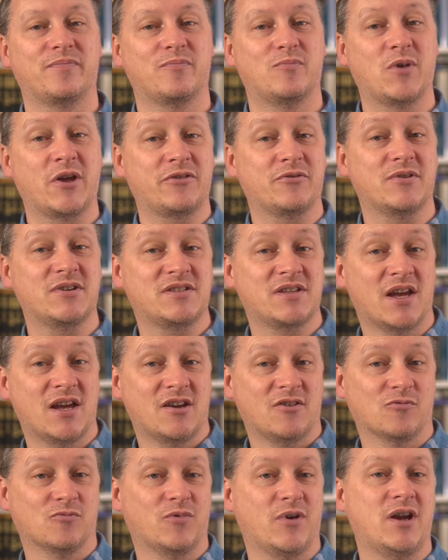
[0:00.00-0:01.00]
Whether it's
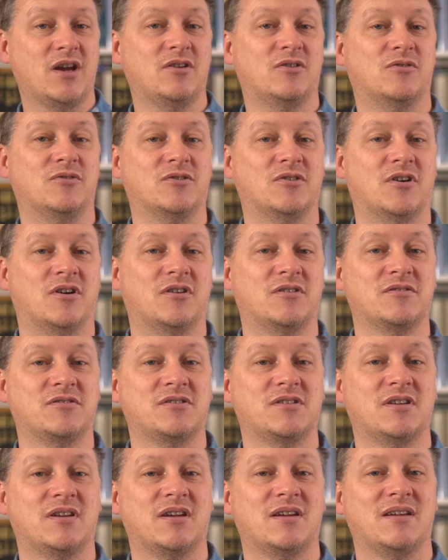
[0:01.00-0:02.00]
real or
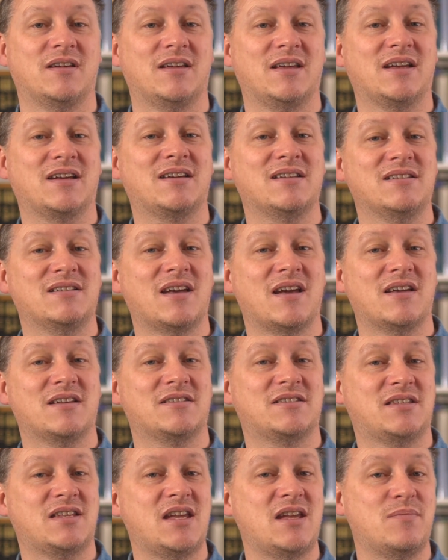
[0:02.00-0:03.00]
not, it can
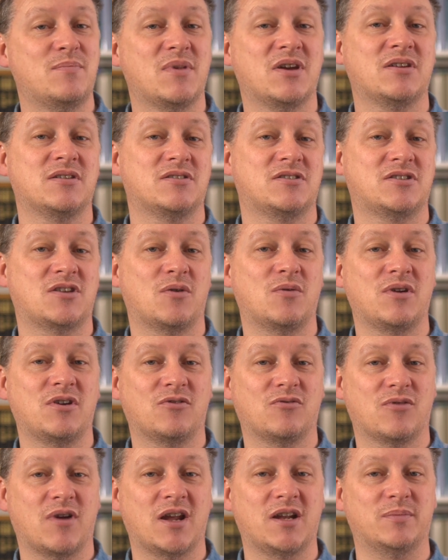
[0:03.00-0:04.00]
seem so
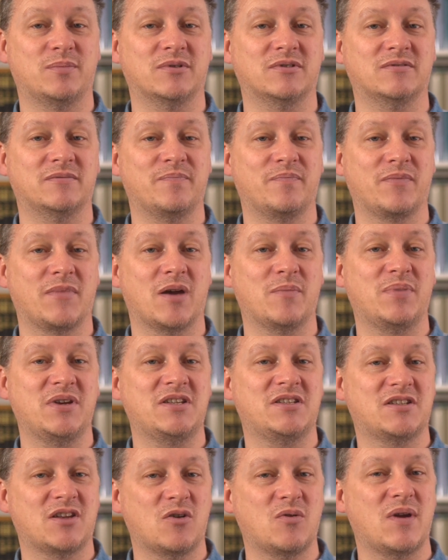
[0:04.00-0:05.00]
incredible and be
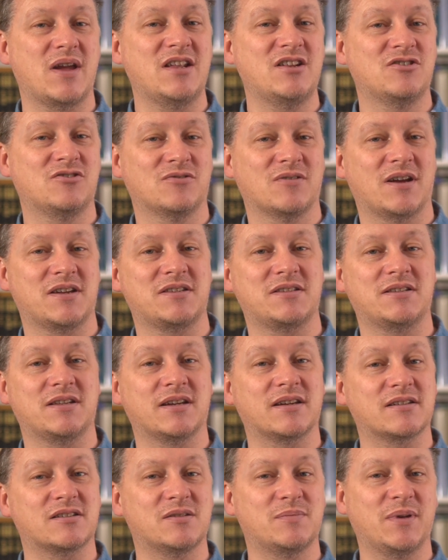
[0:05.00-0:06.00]
so
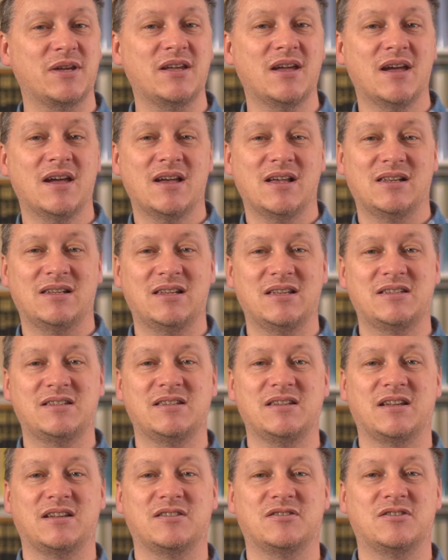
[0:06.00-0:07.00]
interesting to be
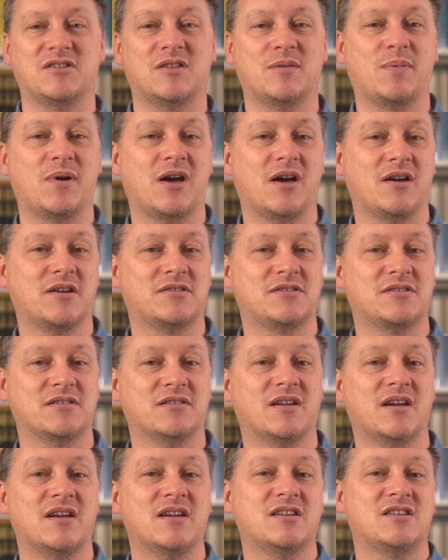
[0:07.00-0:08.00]
listening to the person
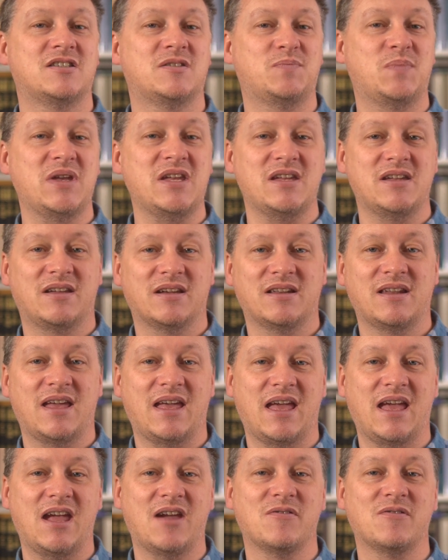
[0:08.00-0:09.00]
speak and
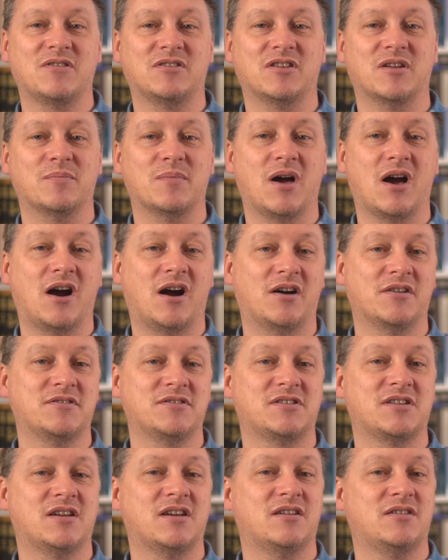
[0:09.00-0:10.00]
hearing them
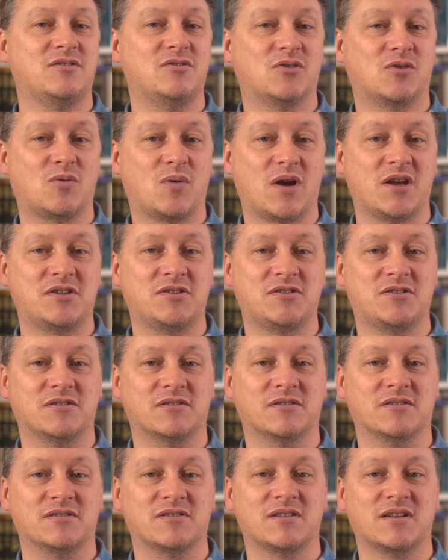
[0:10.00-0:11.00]
answer your
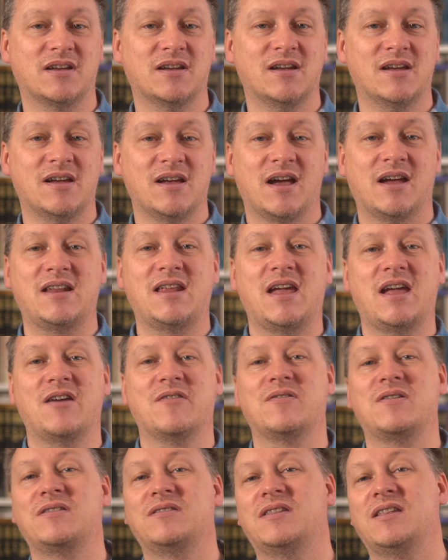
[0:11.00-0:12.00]
questions, and
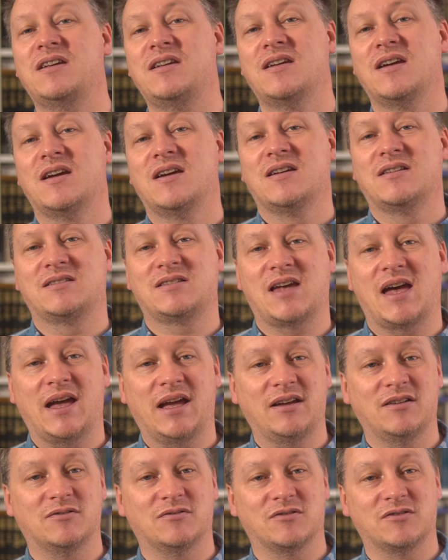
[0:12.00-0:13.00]
hearing the
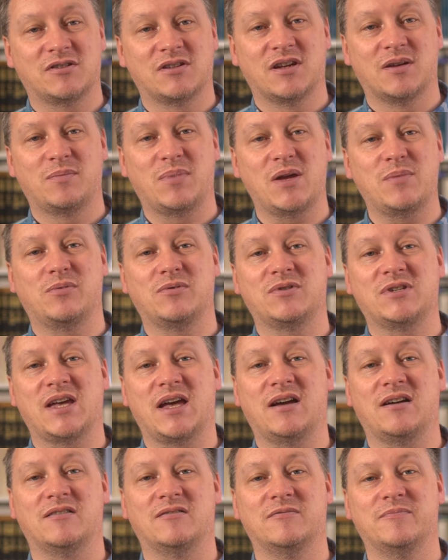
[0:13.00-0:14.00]
tales people
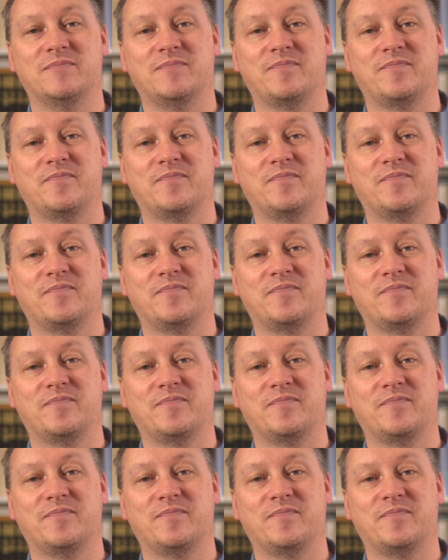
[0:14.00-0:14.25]
tell.